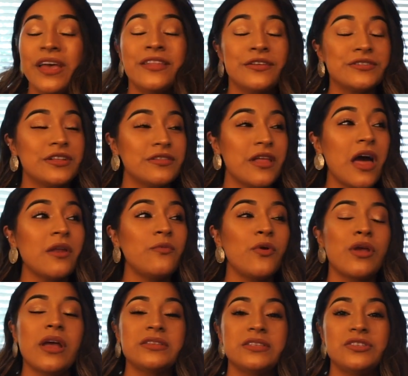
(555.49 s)
There's a lot of
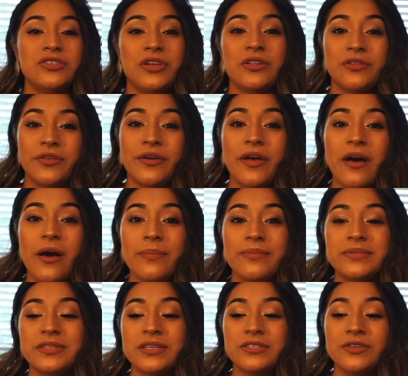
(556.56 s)
workouts that you can look
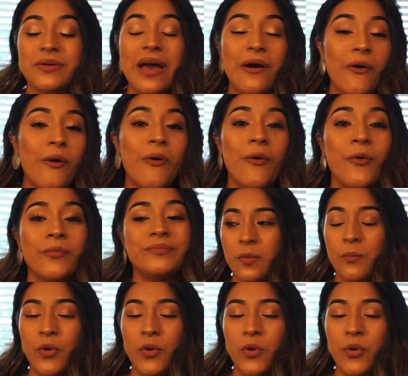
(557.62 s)
up to do at home.